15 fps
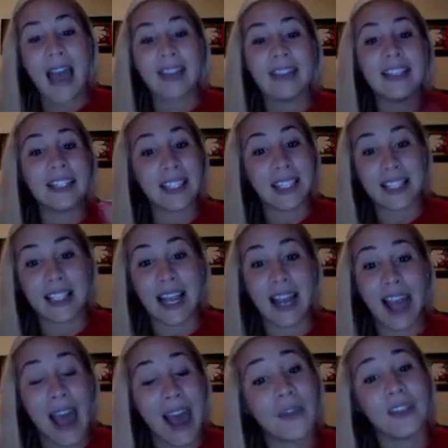And these kids
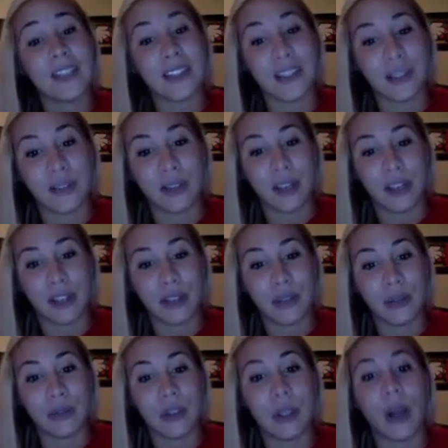that have sensory
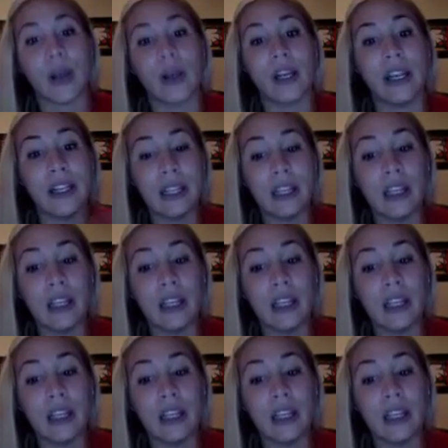issues are going